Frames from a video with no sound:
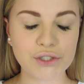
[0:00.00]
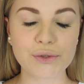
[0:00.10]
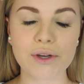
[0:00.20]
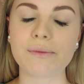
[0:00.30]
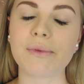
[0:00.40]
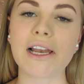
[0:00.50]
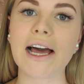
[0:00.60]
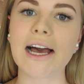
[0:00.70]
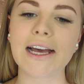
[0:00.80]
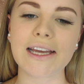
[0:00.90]
to
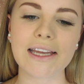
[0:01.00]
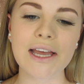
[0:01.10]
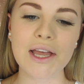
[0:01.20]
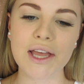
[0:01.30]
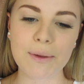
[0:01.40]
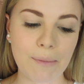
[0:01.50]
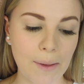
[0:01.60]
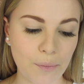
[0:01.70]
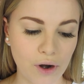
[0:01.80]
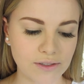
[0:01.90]
apply
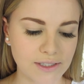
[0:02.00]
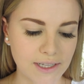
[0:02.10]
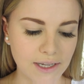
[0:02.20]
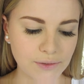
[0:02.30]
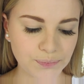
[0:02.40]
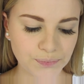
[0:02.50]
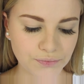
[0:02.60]
my bronzer.